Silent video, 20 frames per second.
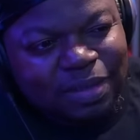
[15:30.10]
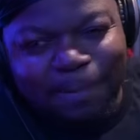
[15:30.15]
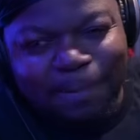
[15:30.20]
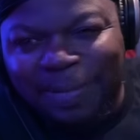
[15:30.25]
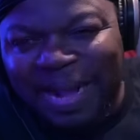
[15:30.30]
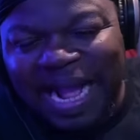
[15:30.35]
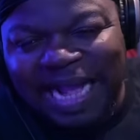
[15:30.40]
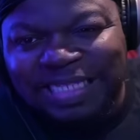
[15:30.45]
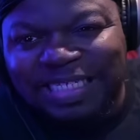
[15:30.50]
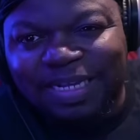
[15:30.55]

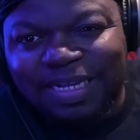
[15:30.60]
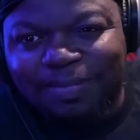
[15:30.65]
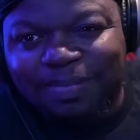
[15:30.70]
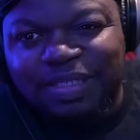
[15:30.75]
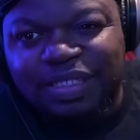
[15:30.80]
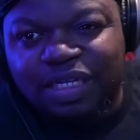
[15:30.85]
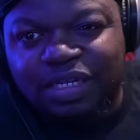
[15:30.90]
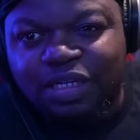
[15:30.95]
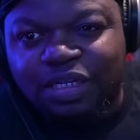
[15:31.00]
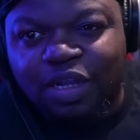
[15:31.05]

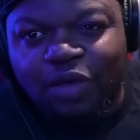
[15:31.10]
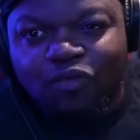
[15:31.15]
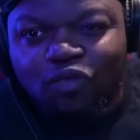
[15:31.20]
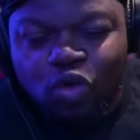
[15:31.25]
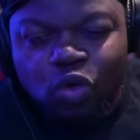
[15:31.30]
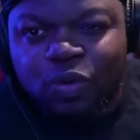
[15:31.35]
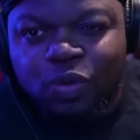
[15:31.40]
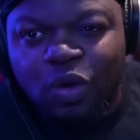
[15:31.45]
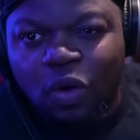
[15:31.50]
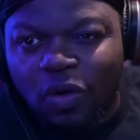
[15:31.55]
biceps and the
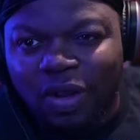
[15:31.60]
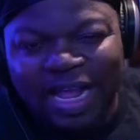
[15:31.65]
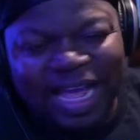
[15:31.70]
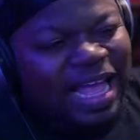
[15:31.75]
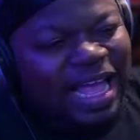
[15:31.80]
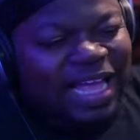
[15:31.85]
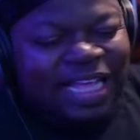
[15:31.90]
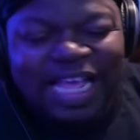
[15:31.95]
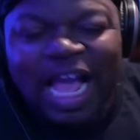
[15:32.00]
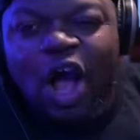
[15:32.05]
root and all
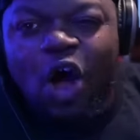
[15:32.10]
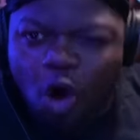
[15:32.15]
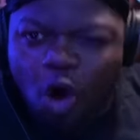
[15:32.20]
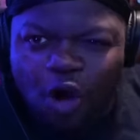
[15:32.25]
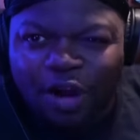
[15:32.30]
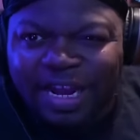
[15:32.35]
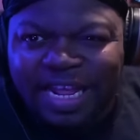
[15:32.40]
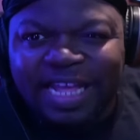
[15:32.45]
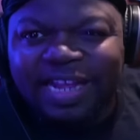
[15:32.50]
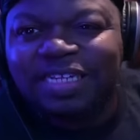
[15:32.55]
that. Y'all
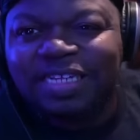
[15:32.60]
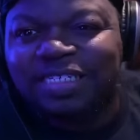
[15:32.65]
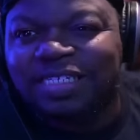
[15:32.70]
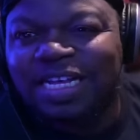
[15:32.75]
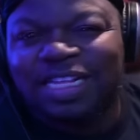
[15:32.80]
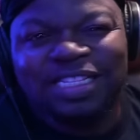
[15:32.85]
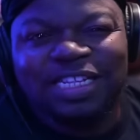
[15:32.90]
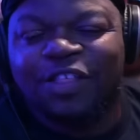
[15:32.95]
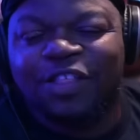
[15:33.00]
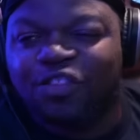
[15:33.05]
all need us
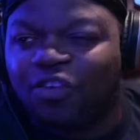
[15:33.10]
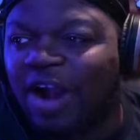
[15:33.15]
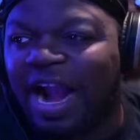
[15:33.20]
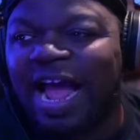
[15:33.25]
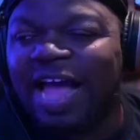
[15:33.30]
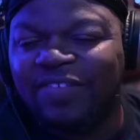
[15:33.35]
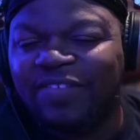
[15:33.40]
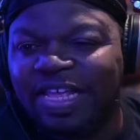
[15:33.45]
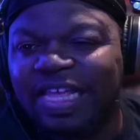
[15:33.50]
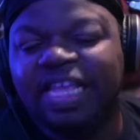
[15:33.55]
to
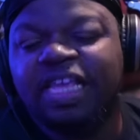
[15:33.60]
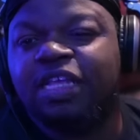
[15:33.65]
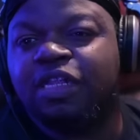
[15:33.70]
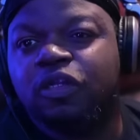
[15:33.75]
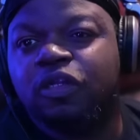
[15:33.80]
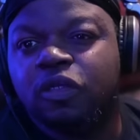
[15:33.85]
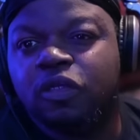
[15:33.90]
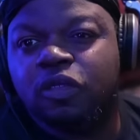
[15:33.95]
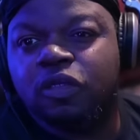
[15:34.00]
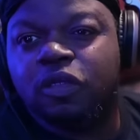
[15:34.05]
thrive and
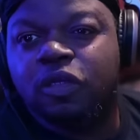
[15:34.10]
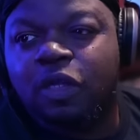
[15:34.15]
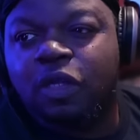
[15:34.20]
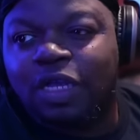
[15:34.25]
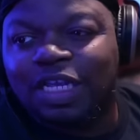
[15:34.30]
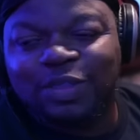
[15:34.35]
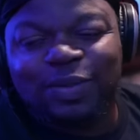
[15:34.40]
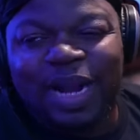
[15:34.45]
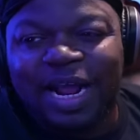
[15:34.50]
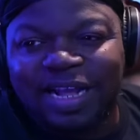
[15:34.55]
eat.
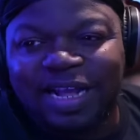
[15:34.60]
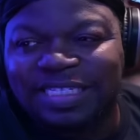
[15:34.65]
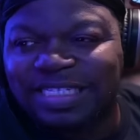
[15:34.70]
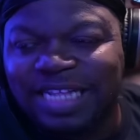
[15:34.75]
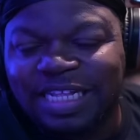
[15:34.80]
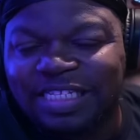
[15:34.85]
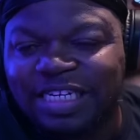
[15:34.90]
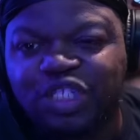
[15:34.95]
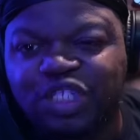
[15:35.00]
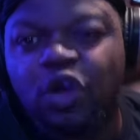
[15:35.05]
Because without
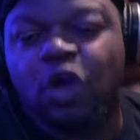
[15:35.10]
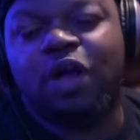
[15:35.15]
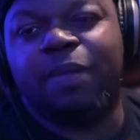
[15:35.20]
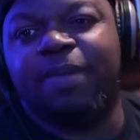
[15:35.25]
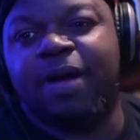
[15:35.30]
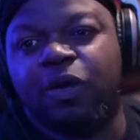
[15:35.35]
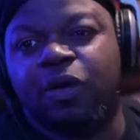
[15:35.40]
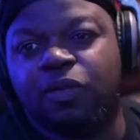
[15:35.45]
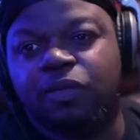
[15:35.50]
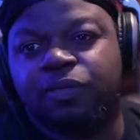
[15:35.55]
us, nothing to talk
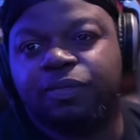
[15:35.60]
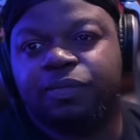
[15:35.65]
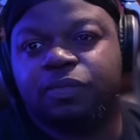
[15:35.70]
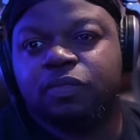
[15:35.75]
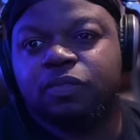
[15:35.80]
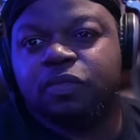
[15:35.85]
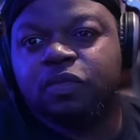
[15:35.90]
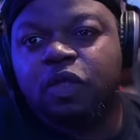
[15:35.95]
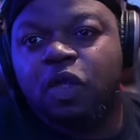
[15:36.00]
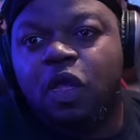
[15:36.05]
about.
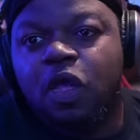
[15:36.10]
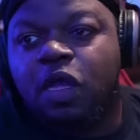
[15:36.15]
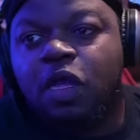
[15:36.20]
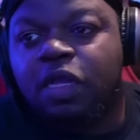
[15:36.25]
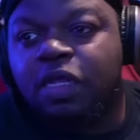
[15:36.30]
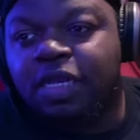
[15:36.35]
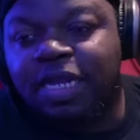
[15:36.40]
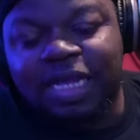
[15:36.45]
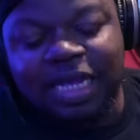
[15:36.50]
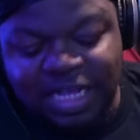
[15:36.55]

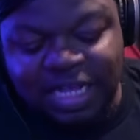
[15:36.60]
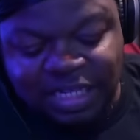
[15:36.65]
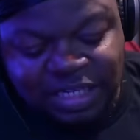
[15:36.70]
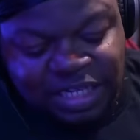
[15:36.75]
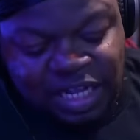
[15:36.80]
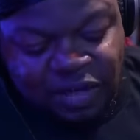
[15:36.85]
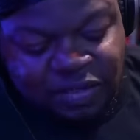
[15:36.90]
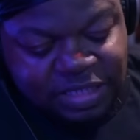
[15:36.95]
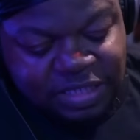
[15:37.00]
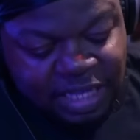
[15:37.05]

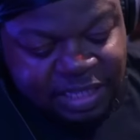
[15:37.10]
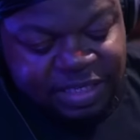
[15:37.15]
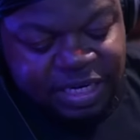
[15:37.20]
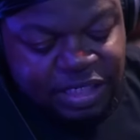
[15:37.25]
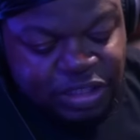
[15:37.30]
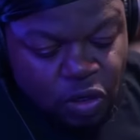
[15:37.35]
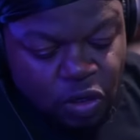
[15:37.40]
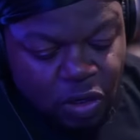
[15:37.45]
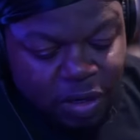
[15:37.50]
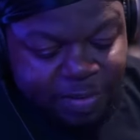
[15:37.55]
Nigga, there's nothing
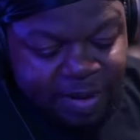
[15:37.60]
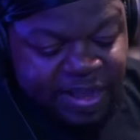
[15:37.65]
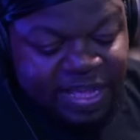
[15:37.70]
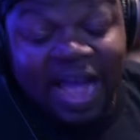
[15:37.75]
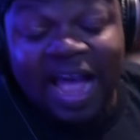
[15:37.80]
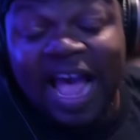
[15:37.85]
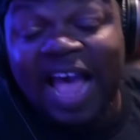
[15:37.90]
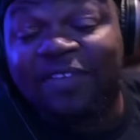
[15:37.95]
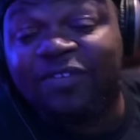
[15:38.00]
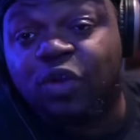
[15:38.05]
to talk about.
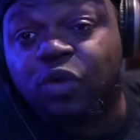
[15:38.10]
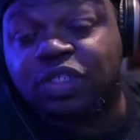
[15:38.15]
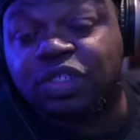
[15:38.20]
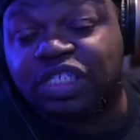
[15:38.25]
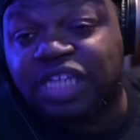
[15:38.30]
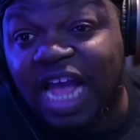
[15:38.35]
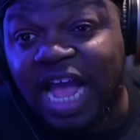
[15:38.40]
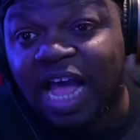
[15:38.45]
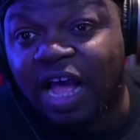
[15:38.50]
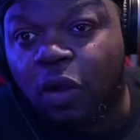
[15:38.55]
Y'all have no
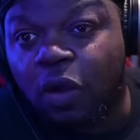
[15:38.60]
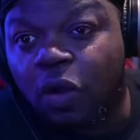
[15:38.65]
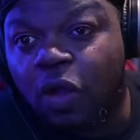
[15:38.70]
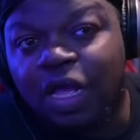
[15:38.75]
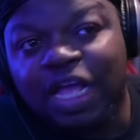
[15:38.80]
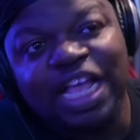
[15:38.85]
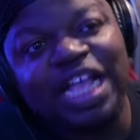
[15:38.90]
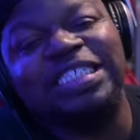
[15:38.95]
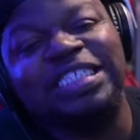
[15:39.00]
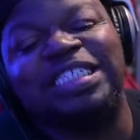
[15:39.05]
style.
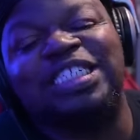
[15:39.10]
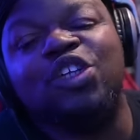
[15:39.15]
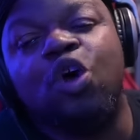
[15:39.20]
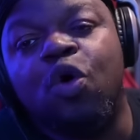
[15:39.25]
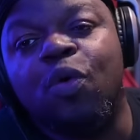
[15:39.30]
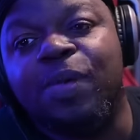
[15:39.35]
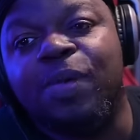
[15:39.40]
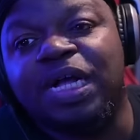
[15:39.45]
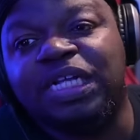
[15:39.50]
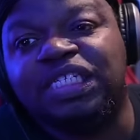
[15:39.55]
It's
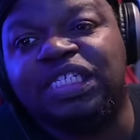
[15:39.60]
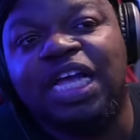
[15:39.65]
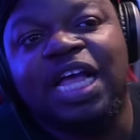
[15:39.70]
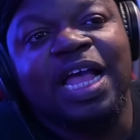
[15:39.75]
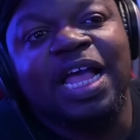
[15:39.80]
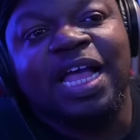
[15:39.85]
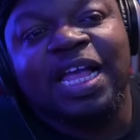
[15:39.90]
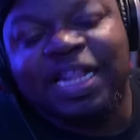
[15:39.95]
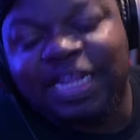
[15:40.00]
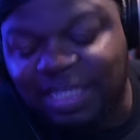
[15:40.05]
so much
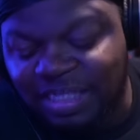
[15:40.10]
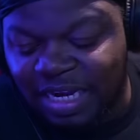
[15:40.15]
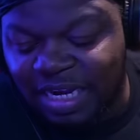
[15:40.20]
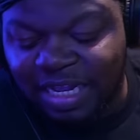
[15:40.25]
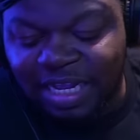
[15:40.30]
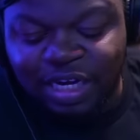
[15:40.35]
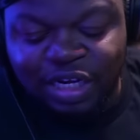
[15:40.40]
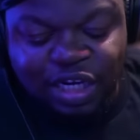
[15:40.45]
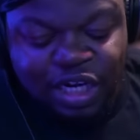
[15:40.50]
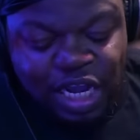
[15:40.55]

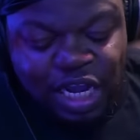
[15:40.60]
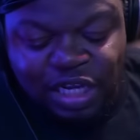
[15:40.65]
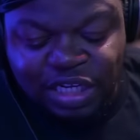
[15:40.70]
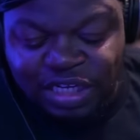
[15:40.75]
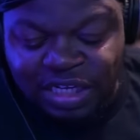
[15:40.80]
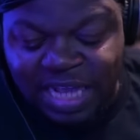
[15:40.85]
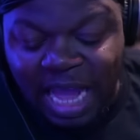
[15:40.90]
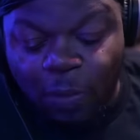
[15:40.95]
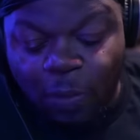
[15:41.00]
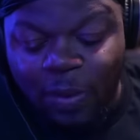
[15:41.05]

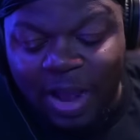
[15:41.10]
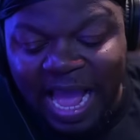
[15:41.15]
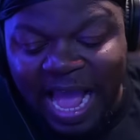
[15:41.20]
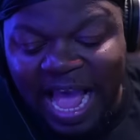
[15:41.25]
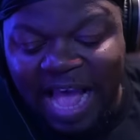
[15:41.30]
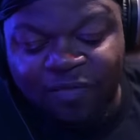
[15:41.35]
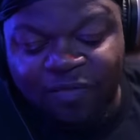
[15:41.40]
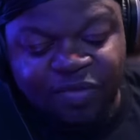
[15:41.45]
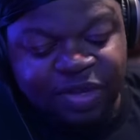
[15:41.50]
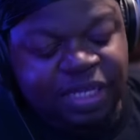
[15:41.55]
nigga, y'all will
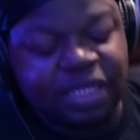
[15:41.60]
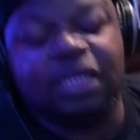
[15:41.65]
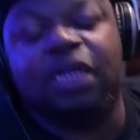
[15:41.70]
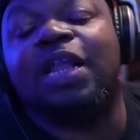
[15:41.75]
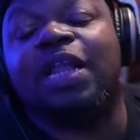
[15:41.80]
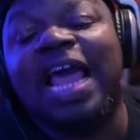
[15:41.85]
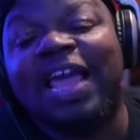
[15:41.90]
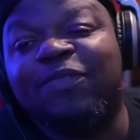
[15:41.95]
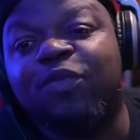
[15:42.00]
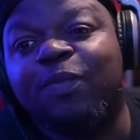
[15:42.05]
have
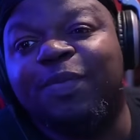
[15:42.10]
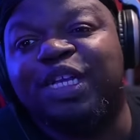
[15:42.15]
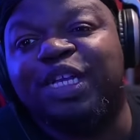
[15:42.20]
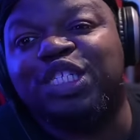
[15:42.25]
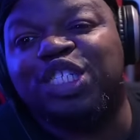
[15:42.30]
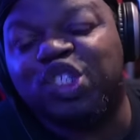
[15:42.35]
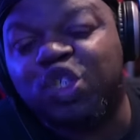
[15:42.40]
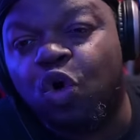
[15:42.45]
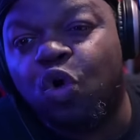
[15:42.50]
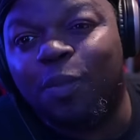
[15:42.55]
life will
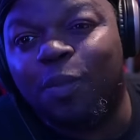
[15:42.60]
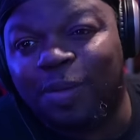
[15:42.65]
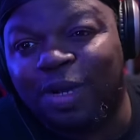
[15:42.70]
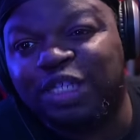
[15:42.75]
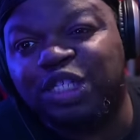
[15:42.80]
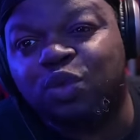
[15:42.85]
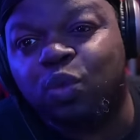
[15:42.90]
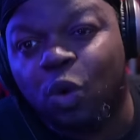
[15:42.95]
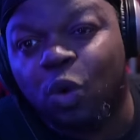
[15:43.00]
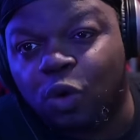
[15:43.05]
be so
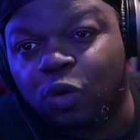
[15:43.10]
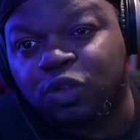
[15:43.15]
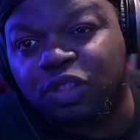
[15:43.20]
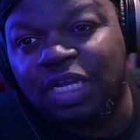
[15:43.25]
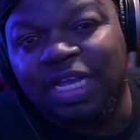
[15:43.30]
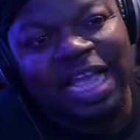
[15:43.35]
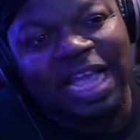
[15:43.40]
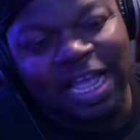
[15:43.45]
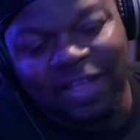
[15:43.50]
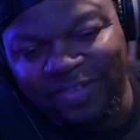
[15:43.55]
much
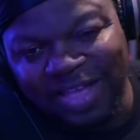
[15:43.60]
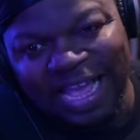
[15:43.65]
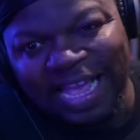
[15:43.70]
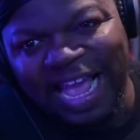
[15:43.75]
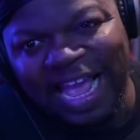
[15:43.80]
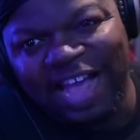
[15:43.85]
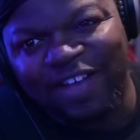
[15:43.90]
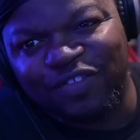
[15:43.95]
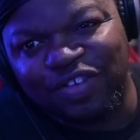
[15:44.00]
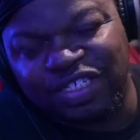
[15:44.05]
worse if y'all
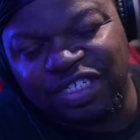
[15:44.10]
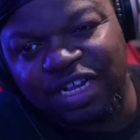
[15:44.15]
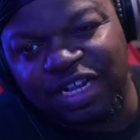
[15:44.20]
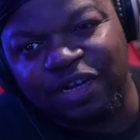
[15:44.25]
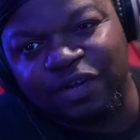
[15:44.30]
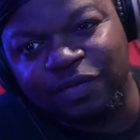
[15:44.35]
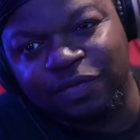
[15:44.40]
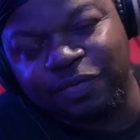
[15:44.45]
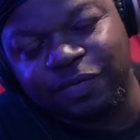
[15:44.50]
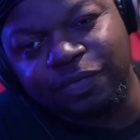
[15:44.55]
ain't have us
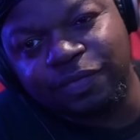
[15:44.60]
here